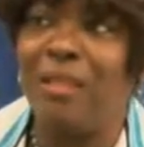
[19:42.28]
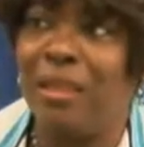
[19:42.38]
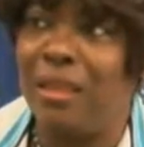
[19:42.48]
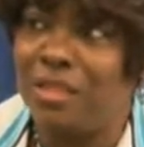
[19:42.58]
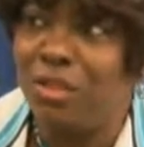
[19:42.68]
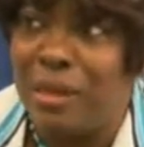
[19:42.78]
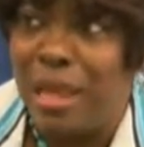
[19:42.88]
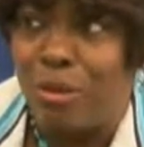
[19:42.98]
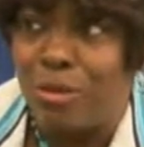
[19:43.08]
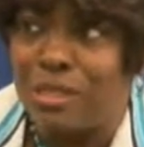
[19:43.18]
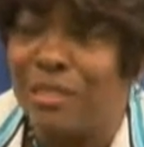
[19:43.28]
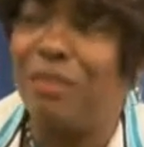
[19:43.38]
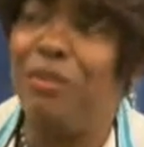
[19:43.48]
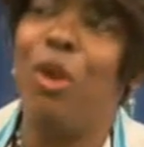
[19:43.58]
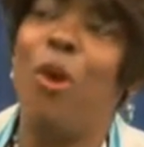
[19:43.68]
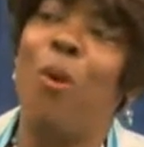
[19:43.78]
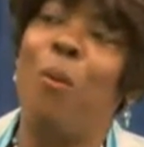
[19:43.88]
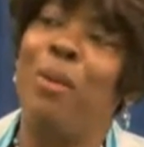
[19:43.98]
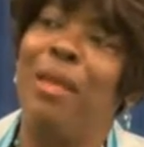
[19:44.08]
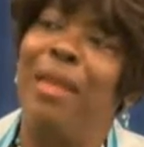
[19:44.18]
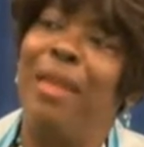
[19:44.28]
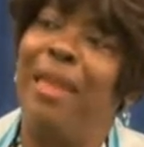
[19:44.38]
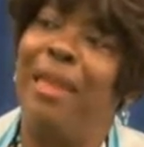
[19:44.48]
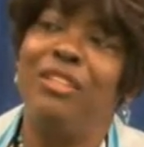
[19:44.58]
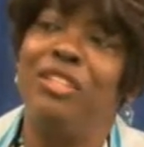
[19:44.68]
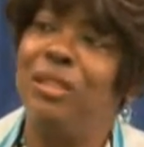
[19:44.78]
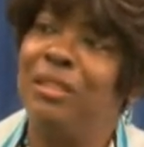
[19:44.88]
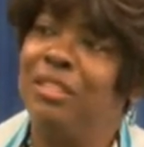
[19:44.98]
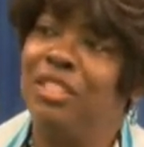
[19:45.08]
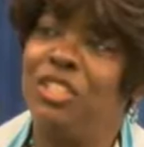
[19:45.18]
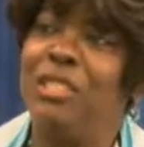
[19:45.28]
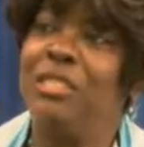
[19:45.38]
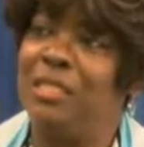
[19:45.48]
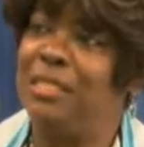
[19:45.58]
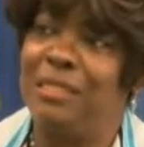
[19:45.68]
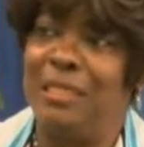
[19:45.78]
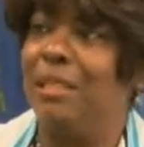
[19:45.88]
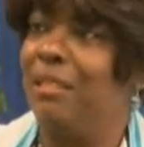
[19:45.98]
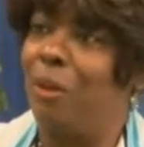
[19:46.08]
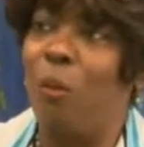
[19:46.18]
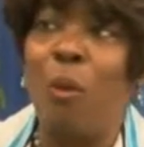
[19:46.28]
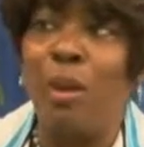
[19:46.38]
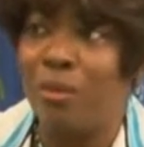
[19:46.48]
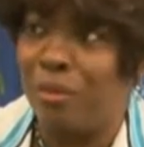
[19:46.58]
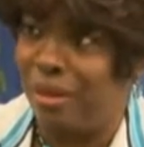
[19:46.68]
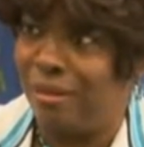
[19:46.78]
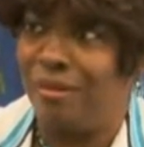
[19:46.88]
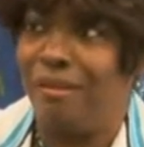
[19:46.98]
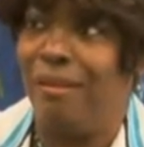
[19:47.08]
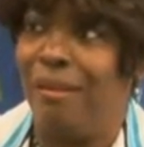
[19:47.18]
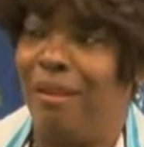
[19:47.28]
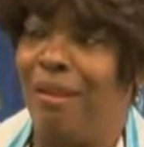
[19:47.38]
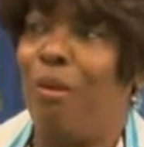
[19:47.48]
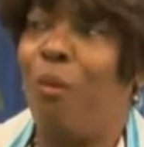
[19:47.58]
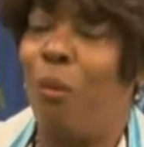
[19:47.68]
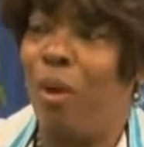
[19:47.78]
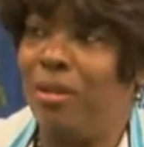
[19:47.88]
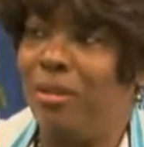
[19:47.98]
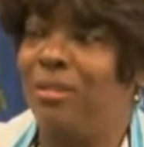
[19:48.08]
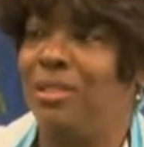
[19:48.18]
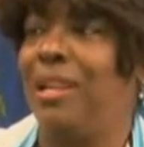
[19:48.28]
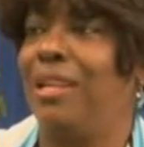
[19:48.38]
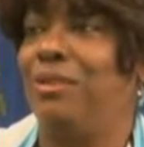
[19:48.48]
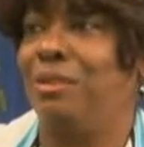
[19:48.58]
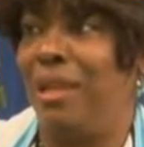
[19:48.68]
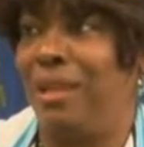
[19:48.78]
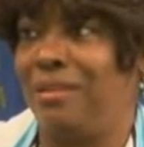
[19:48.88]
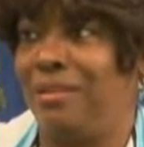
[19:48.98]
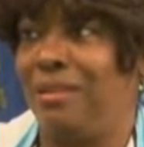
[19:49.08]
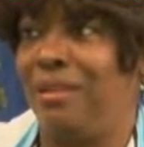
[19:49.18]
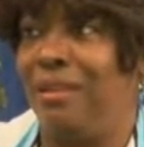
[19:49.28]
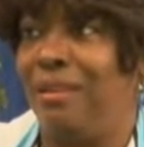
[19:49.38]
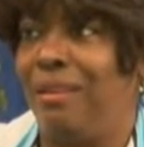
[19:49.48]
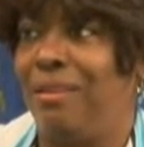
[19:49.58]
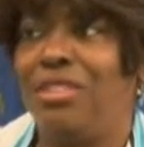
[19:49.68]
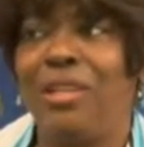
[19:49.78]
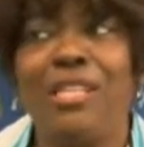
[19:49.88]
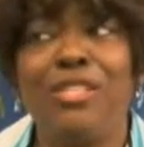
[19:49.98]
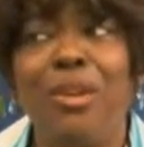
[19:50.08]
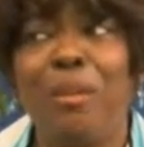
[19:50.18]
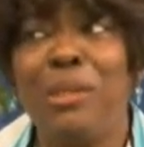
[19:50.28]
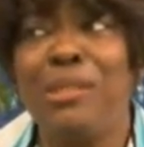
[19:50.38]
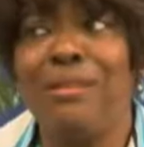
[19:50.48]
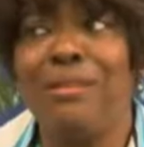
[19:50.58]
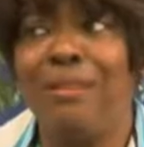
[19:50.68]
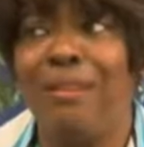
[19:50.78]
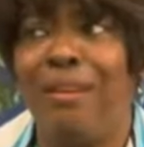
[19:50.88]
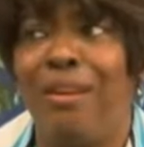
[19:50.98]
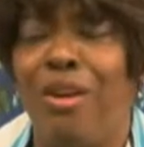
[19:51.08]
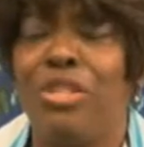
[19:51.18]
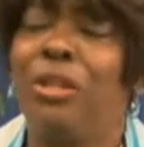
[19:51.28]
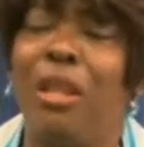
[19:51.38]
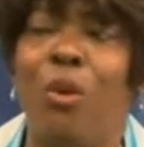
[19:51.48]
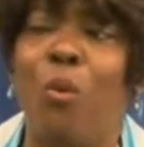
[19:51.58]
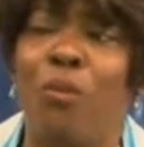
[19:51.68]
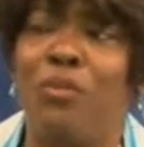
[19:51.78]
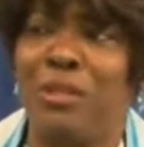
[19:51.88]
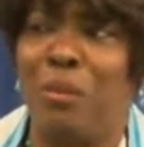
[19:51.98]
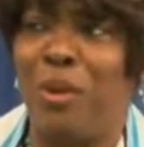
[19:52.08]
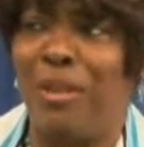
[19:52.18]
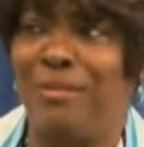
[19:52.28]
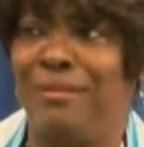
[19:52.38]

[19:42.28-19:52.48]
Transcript: The kids are now just leaving home, and she's just sitting there wondering, what should I do next? Should I start a business, or should I go work for someone?